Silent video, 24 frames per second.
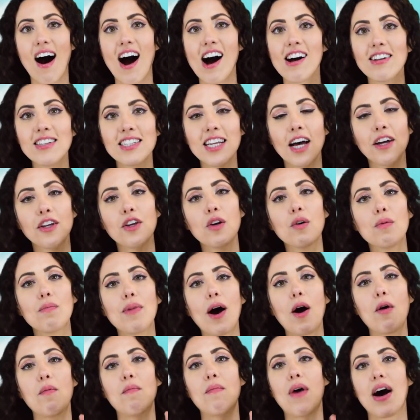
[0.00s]
I'll tell you
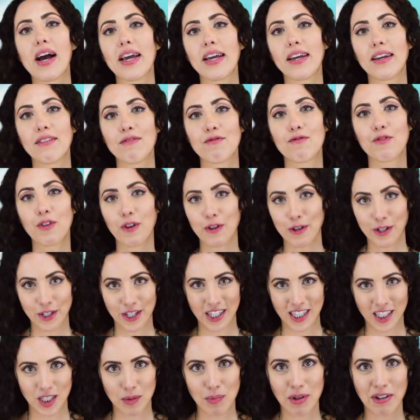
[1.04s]
about my first
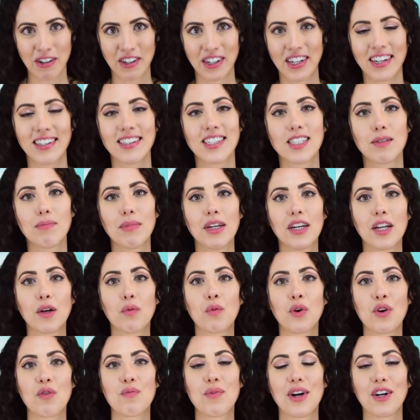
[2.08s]
experience meeting
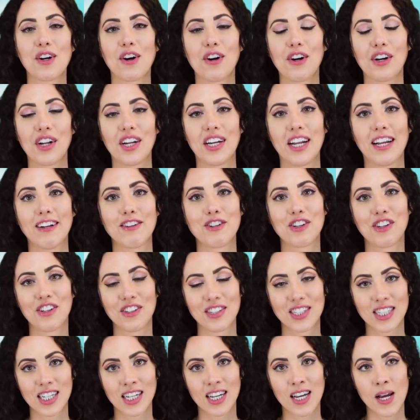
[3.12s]
one of my guardian
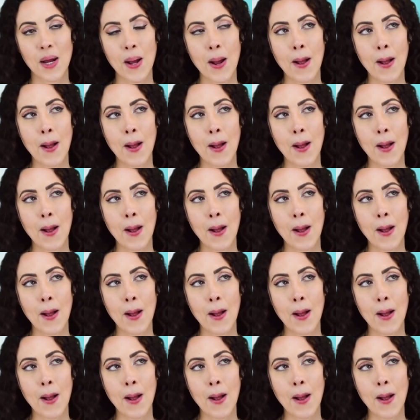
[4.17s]
angels.